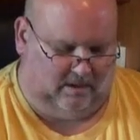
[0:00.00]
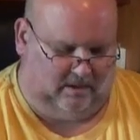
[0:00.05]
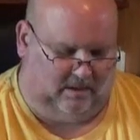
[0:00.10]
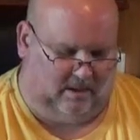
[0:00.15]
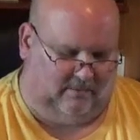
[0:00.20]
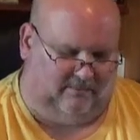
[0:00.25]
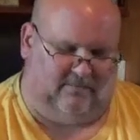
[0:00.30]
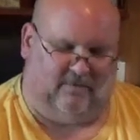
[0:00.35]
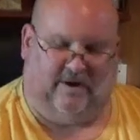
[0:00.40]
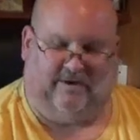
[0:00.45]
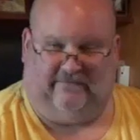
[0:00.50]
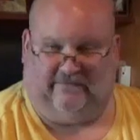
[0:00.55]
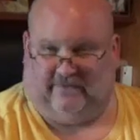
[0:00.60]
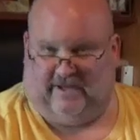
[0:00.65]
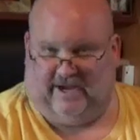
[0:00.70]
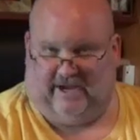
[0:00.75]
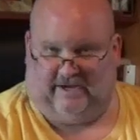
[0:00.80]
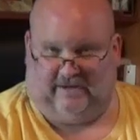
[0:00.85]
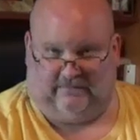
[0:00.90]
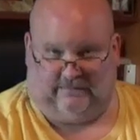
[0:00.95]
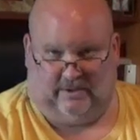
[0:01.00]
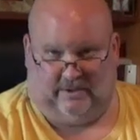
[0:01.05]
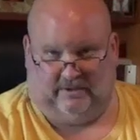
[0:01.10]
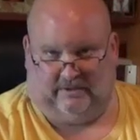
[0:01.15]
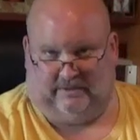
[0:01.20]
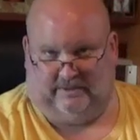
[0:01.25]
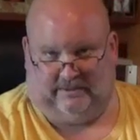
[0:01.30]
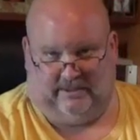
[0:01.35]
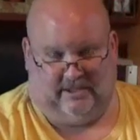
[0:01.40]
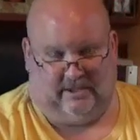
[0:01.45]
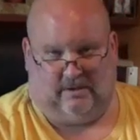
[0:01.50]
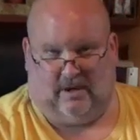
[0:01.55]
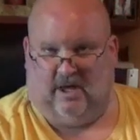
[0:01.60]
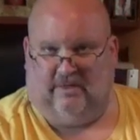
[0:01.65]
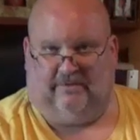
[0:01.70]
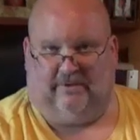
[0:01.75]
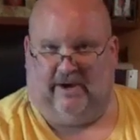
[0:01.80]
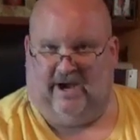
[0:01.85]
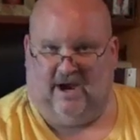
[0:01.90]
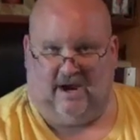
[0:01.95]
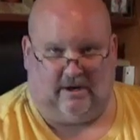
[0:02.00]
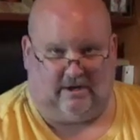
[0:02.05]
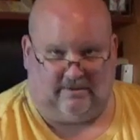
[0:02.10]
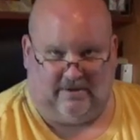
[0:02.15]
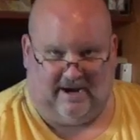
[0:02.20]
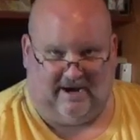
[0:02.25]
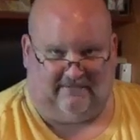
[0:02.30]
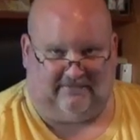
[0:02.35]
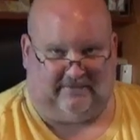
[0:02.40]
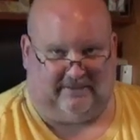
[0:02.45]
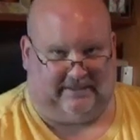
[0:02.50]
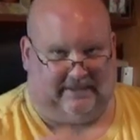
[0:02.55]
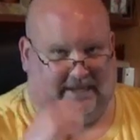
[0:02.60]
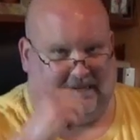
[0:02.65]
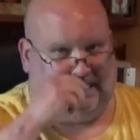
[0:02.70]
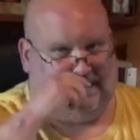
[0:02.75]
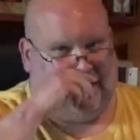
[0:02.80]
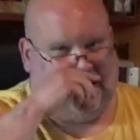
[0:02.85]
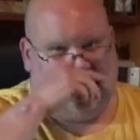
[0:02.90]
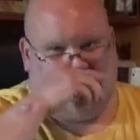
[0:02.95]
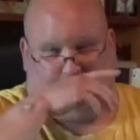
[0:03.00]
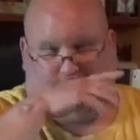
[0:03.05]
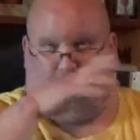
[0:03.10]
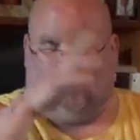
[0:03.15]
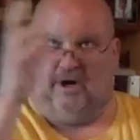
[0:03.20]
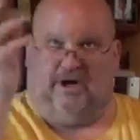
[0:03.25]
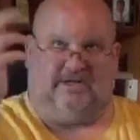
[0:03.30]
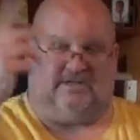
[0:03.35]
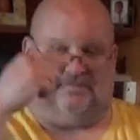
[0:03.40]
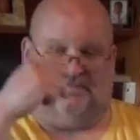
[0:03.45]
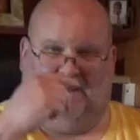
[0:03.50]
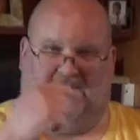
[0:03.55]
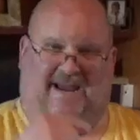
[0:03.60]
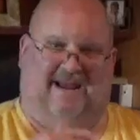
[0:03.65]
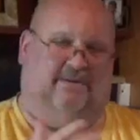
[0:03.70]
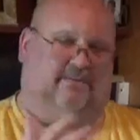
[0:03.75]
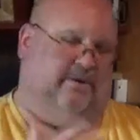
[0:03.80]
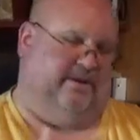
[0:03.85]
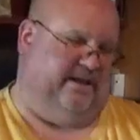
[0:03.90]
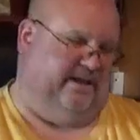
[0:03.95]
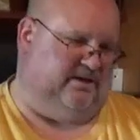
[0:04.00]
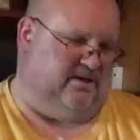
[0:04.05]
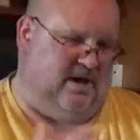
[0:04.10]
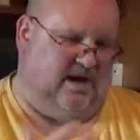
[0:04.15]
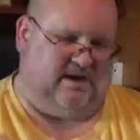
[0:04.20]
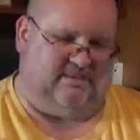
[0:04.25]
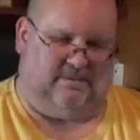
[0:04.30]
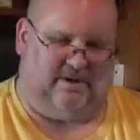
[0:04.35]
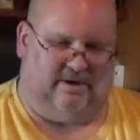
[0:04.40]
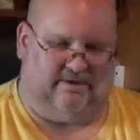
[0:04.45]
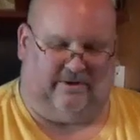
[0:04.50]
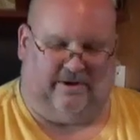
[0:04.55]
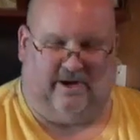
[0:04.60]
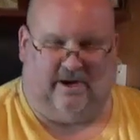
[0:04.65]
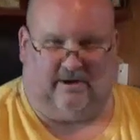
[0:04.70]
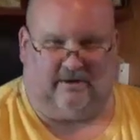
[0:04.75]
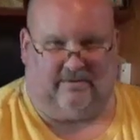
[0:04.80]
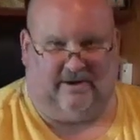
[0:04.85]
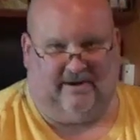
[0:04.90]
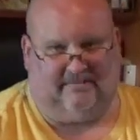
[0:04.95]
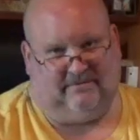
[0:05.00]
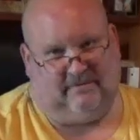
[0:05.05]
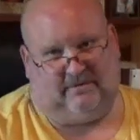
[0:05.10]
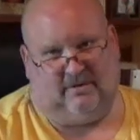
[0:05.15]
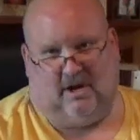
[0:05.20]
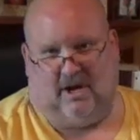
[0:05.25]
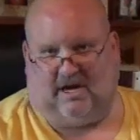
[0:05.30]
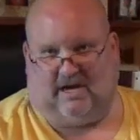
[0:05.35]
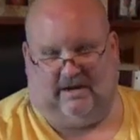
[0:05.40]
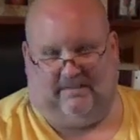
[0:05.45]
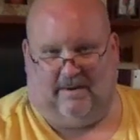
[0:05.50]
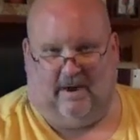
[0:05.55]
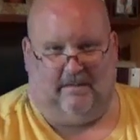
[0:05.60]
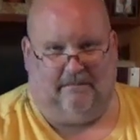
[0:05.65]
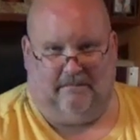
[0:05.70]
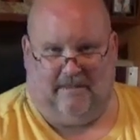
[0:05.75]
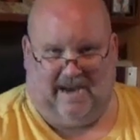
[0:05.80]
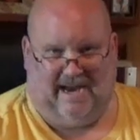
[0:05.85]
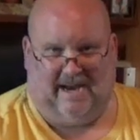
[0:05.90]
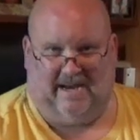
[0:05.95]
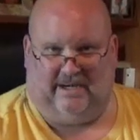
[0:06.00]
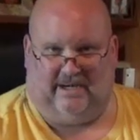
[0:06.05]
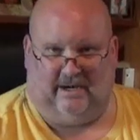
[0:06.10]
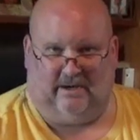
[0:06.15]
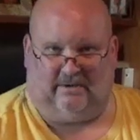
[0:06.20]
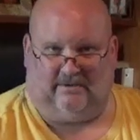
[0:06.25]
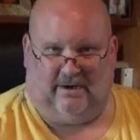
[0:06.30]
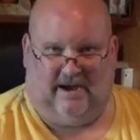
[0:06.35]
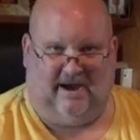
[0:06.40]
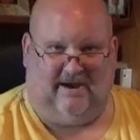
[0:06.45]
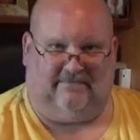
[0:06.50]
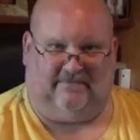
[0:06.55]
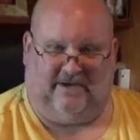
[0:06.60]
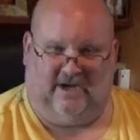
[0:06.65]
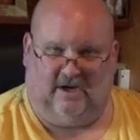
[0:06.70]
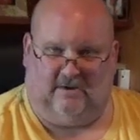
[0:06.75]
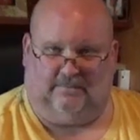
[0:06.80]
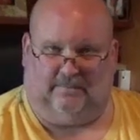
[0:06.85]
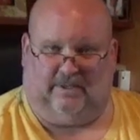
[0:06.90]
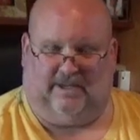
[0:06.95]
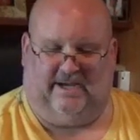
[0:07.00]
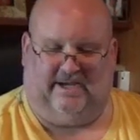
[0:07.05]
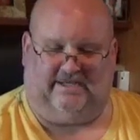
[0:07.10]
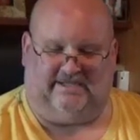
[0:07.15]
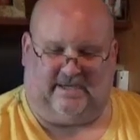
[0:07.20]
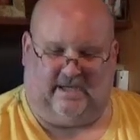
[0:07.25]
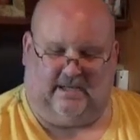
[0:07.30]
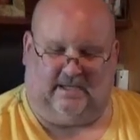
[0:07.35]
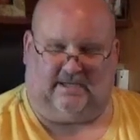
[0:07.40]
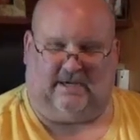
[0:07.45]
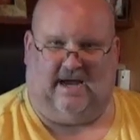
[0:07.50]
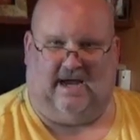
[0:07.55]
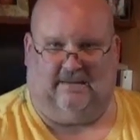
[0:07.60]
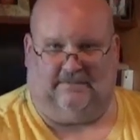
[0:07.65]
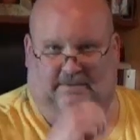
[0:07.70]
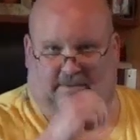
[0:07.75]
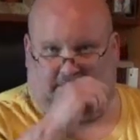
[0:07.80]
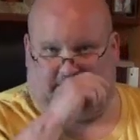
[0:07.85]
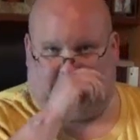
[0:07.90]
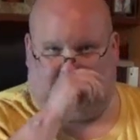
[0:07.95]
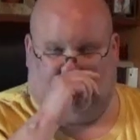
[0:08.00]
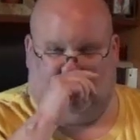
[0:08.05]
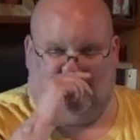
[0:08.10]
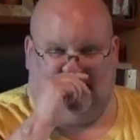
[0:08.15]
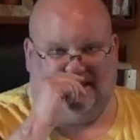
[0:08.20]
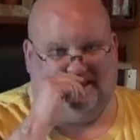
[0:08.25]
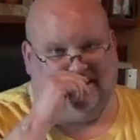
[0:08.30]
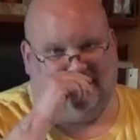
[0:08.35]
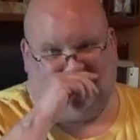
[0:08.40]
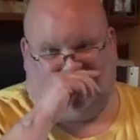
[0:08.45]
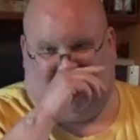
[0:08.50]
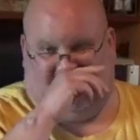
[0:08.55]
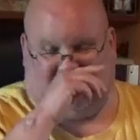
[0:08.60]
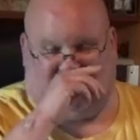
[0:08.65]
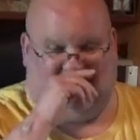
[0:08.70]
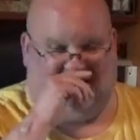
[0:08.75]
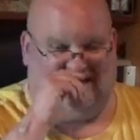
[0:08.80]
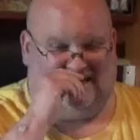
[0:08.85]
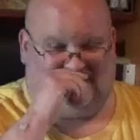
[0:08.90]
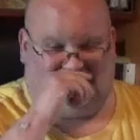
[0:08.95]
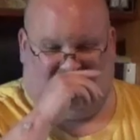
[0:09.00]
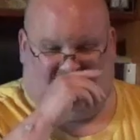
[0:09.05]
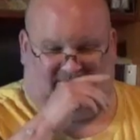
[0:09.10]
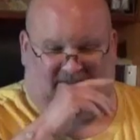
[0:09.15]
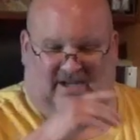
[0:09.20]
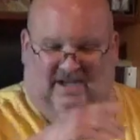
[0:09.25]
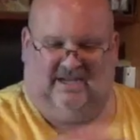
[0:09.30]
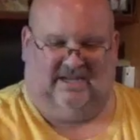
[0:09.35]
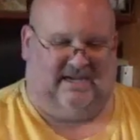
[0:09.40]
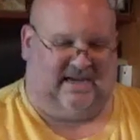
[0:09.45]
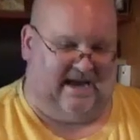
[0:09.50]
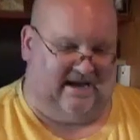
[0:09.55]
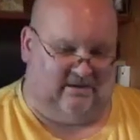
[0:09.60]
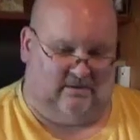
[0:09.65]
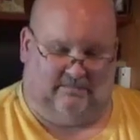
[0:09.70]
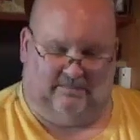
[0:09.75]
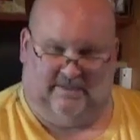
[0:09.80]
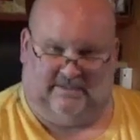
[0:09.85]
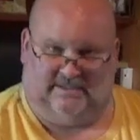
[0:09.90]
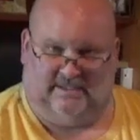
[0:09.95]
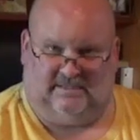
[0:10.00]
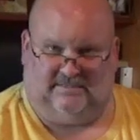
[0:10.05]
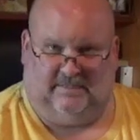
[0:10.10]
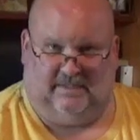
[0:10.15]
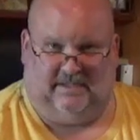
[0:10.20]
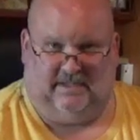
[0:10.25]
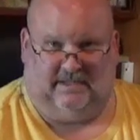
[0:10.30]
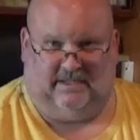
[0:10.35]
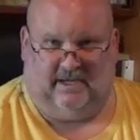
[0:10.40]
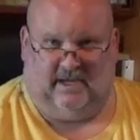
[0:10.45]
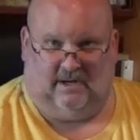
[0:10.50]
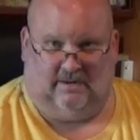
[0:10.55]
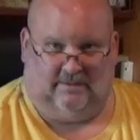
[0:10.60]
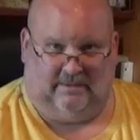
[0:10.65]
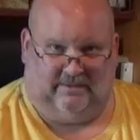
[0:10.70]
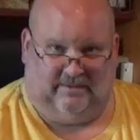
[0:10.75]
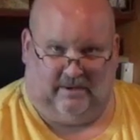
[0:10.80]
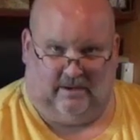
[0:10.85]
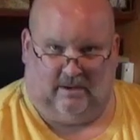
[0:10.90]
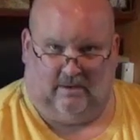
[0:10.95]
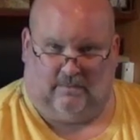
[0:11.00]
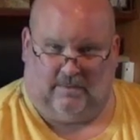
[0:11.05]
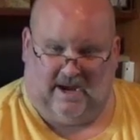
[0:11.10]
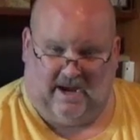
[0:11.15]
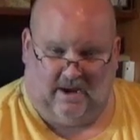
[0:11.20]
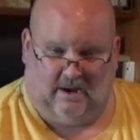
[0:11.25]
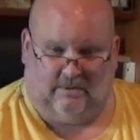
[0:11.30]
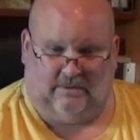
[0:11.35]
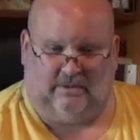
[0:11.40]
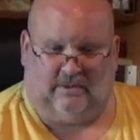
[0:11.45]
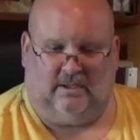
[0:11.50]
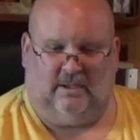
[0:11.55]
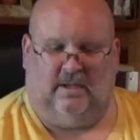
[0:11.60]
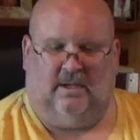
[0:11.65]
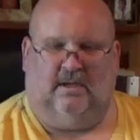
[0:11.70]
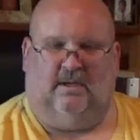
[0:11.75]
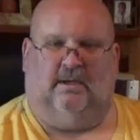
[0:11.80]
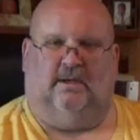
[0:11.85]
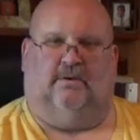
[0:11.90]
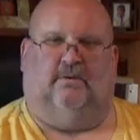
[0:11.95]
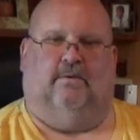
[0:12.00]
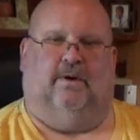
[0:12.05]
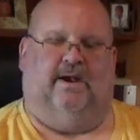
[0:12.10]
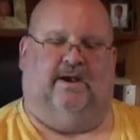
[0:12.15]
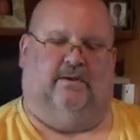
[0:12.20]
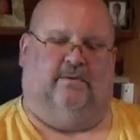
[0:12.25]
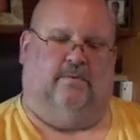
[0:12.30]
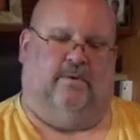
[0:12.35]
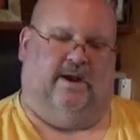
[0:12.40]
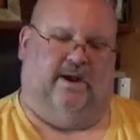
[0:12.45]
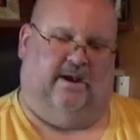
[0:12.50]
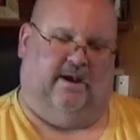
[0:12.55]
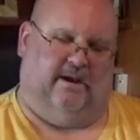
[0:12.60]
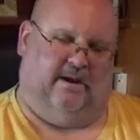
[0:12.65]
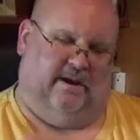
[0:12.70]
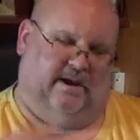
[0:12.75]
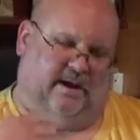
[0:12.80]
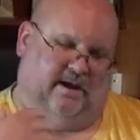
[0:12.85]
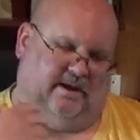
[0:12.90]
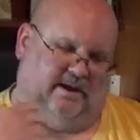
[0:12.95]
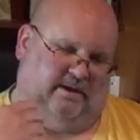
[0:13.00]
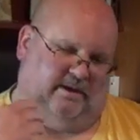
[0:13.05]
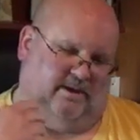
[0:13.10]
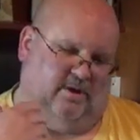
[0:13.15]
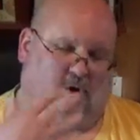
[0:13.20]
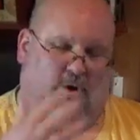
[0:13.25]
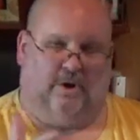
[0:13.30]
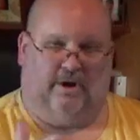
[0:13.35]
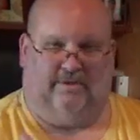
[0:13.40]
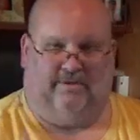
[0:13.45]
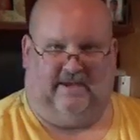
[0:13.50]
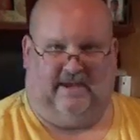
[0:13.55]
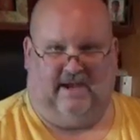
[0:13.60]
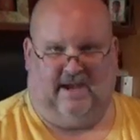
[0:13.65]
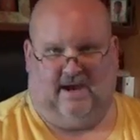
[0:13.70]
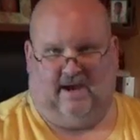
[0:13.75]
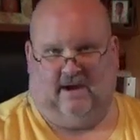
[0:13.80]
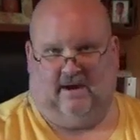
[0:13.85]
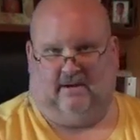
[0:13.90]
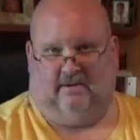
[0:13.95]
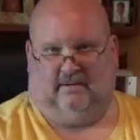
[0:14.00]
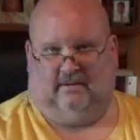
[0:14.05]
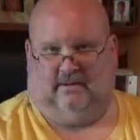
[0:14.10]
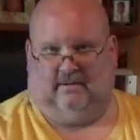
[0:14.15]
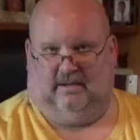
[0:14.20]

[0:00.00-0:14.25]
avoid flying near other aircraft. Again, airports, manned. When they talk about other aircraft, they're talking about manned aircraft, airplanes, helicopters, that kind of stuff. You got no business being in the air when they're around. When you're in the air